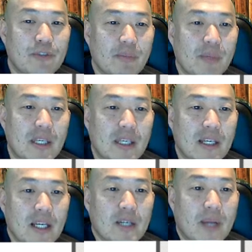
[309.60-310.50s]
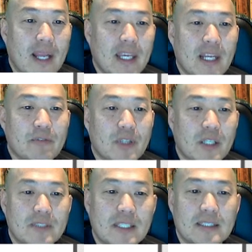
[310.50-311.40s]
for me when I get
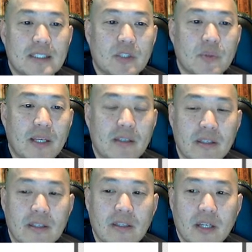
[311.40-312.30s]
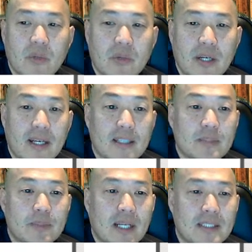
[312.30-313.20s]
involved in a situation where a
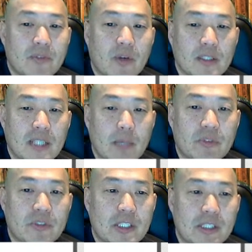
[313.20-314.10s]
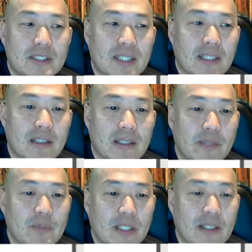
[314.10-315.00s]
customer has the wrong type of insurance and the
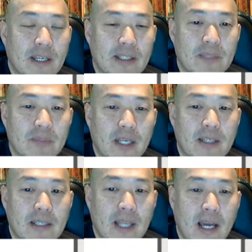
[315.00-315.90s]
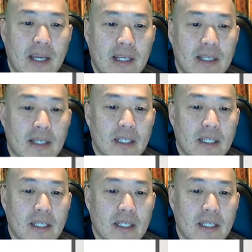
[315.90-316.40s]
claim's going to end up getting denied